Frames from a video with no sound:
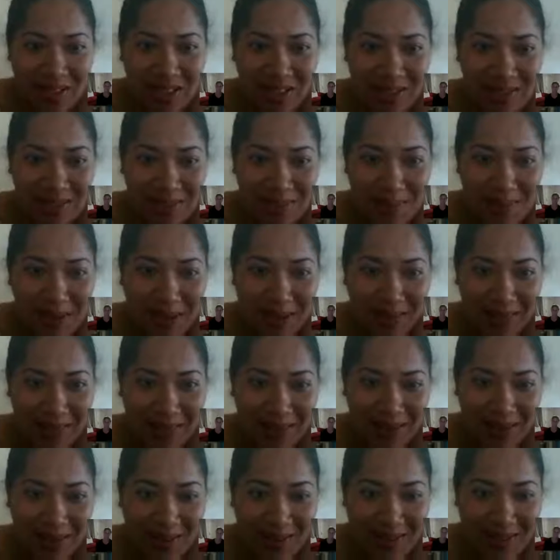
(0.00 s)
that's
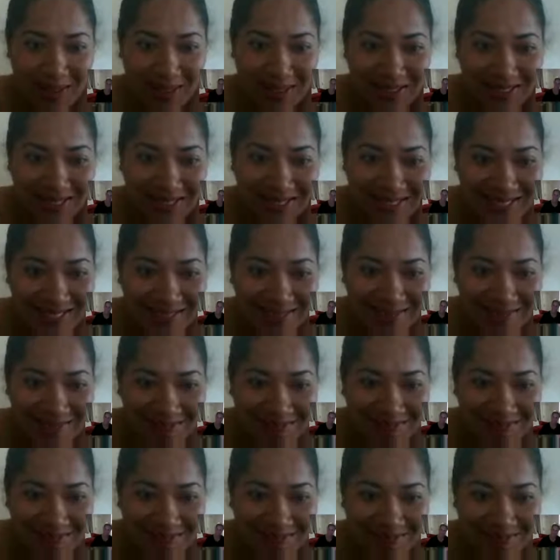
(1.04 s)
just my thought.